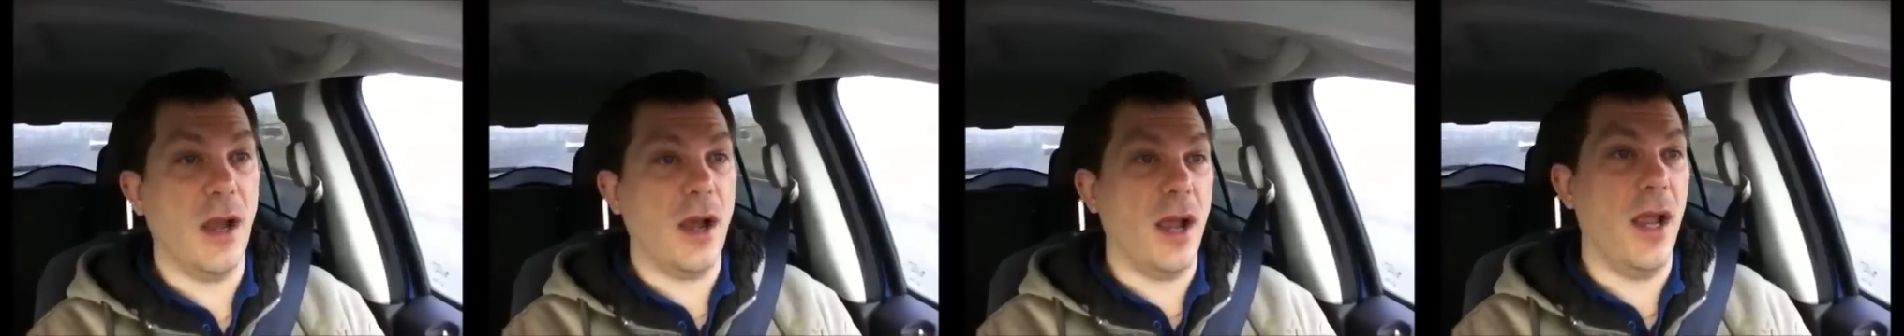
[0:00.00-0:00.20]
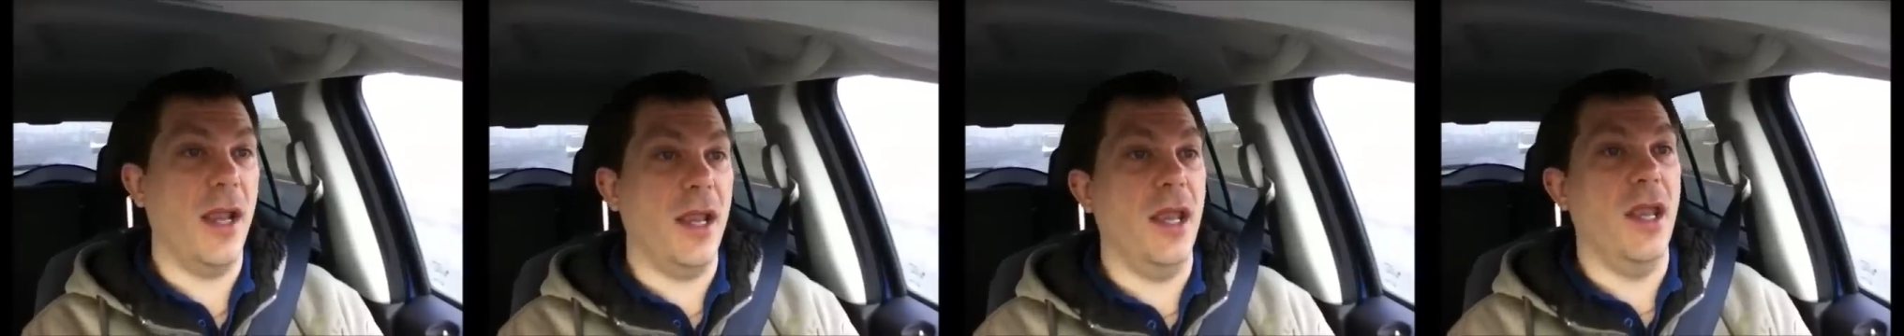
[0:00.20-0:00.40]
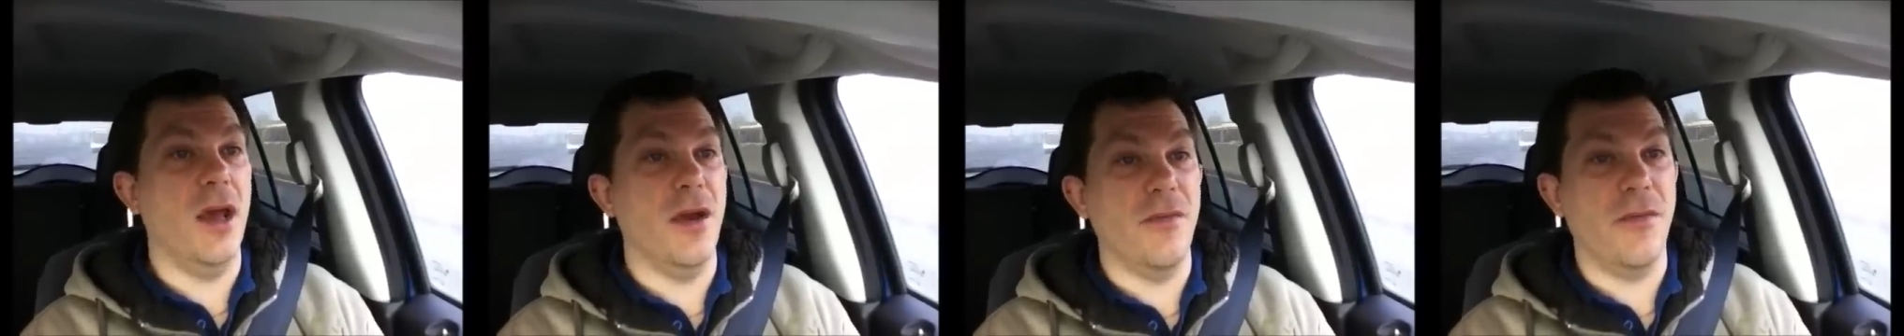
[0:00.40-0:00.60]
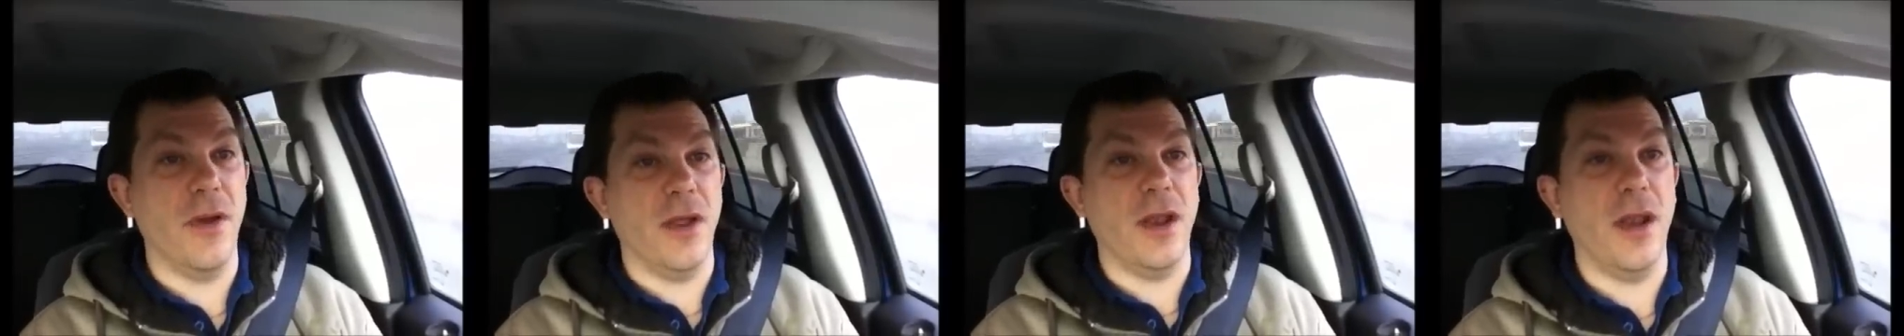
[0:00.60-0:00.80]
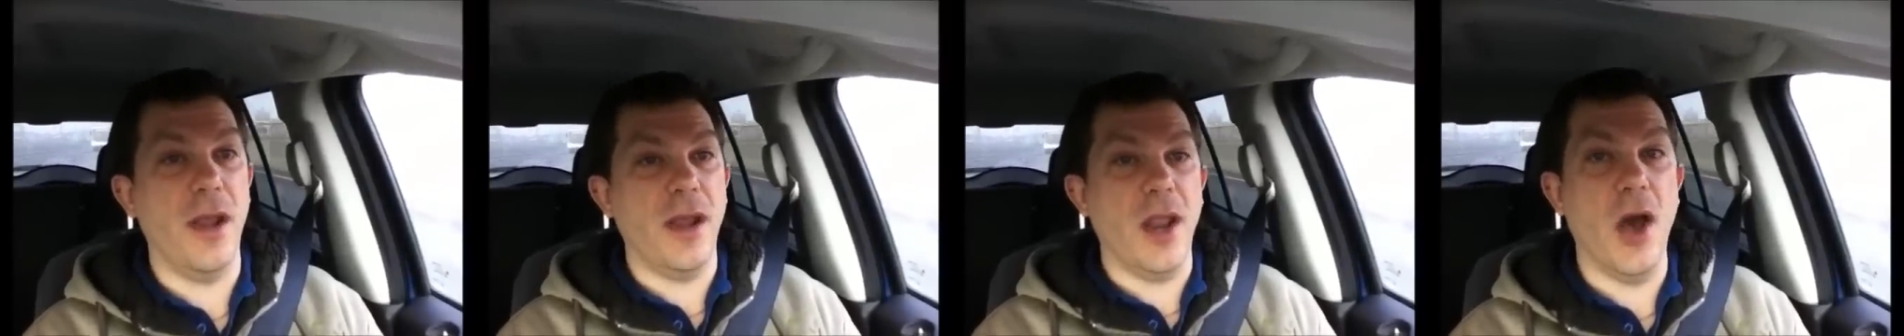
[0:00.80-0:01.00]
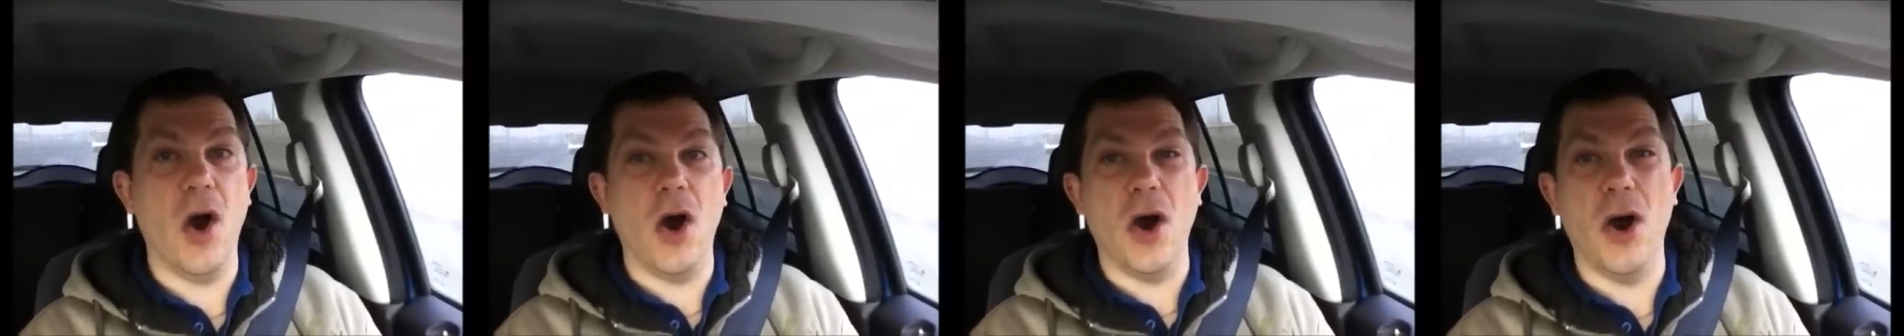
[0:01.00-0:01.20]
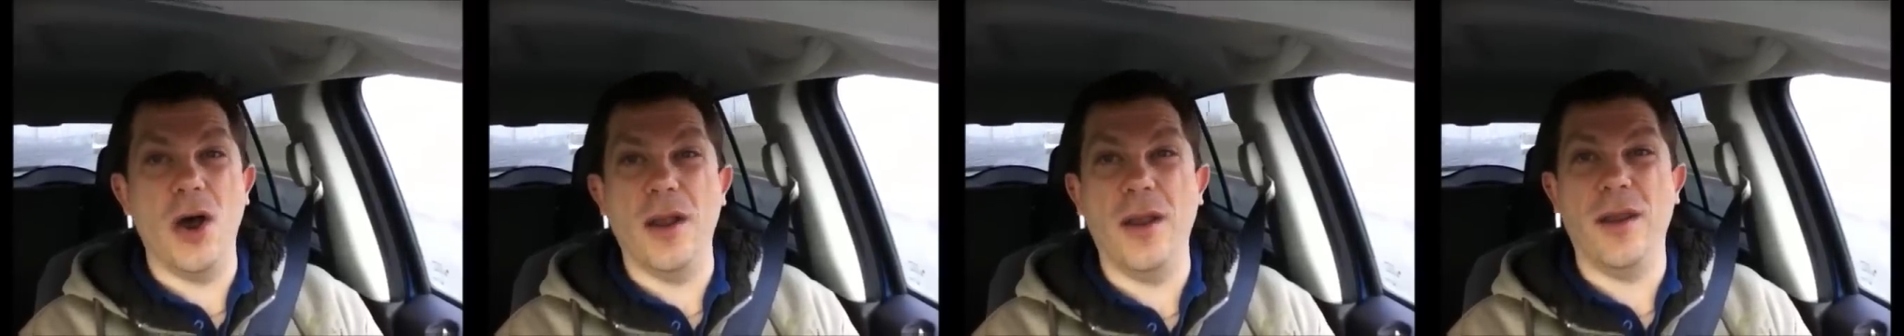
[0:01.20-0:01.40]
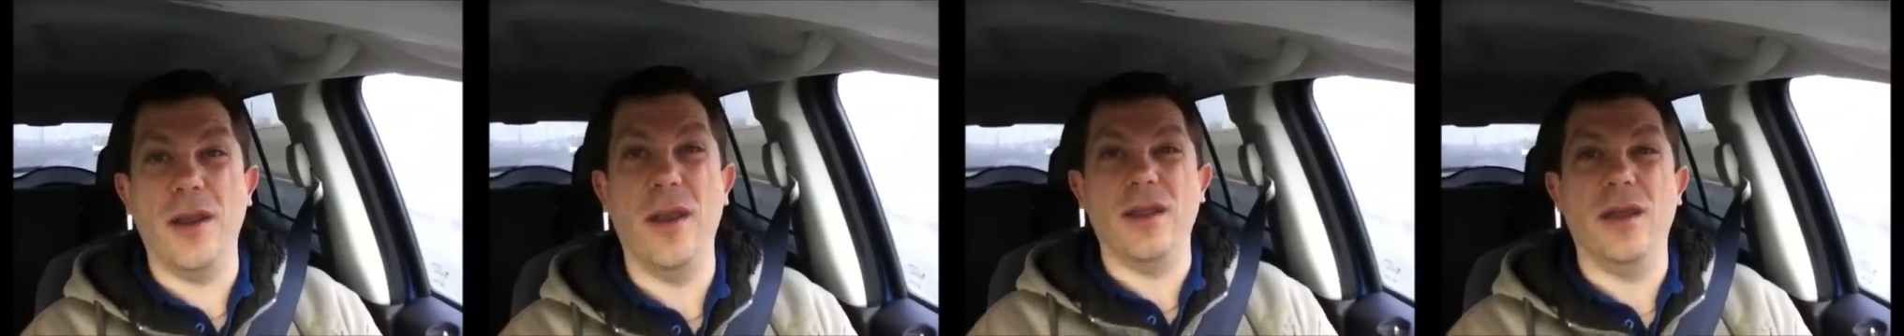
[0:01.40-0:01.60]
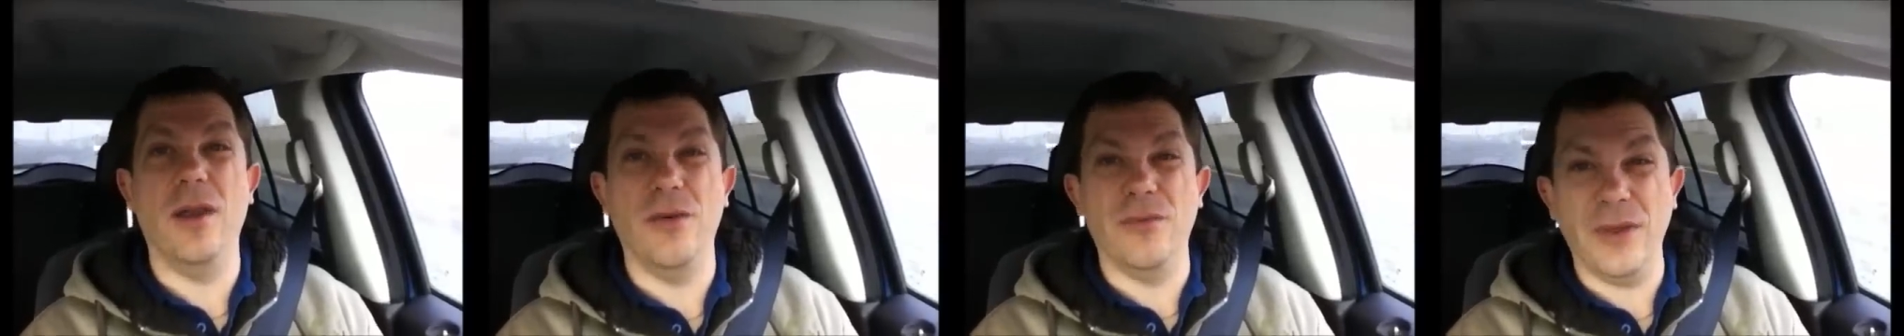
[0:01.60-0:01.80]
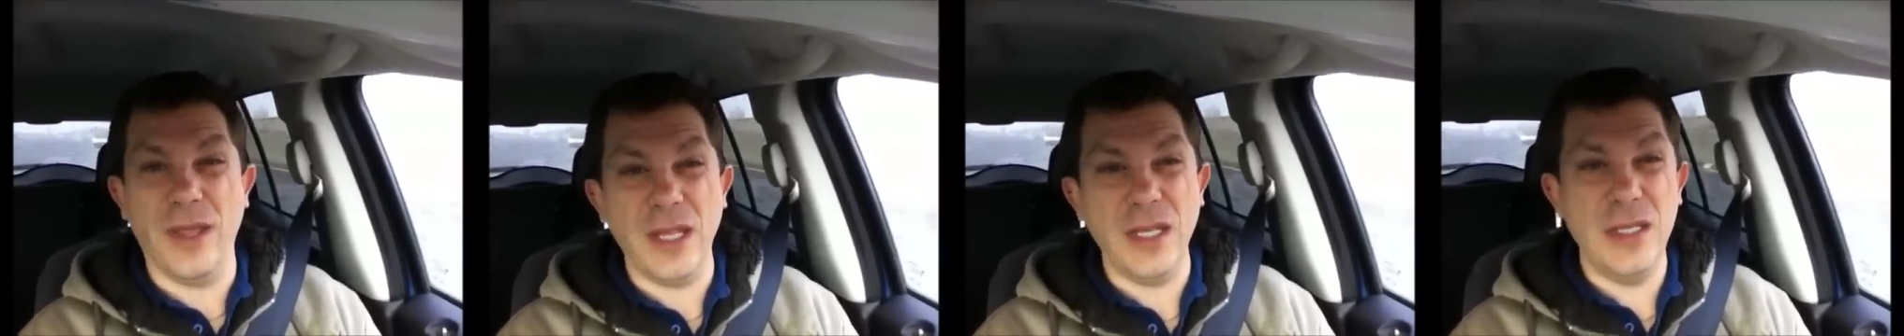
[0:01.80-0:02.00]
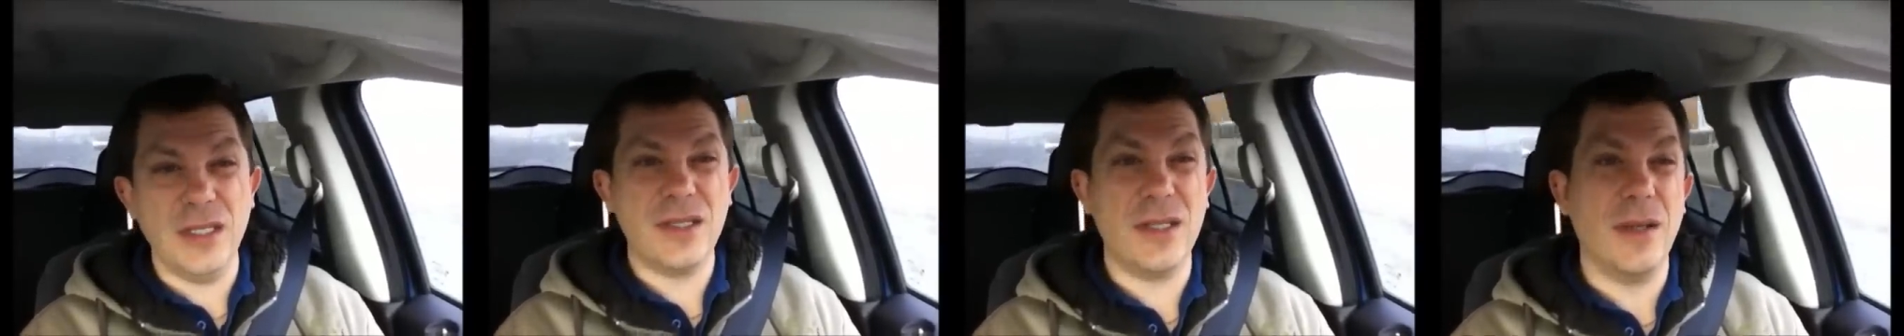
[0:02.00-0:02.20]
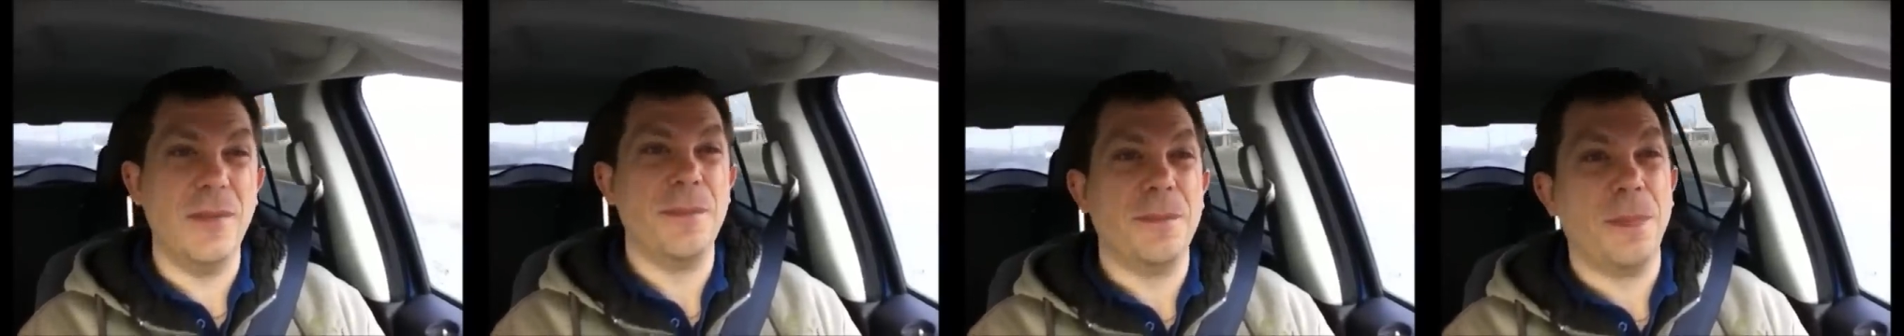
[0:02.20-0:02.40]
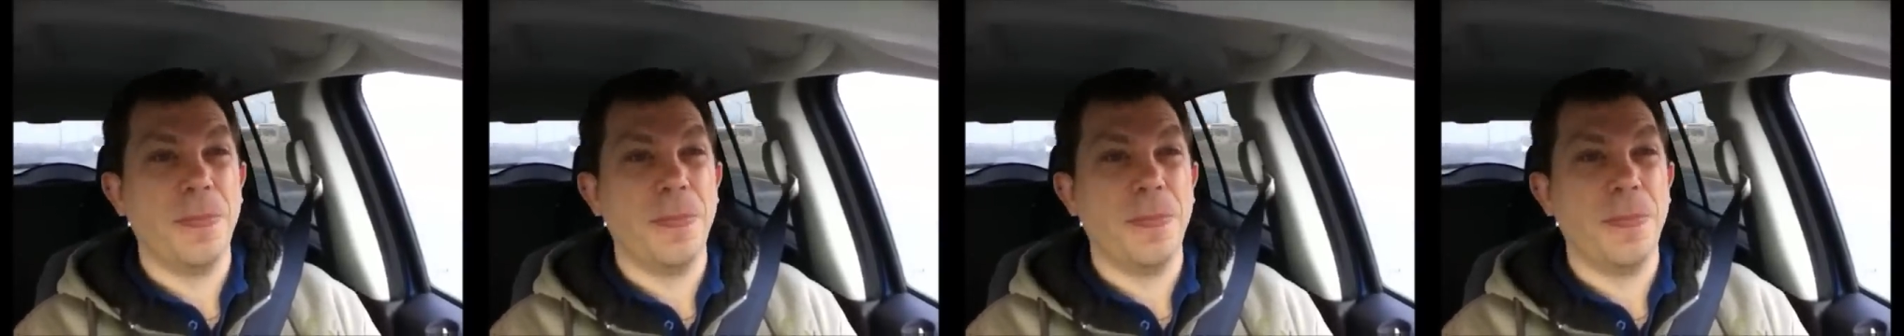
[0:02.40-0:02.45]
kind of a non-event.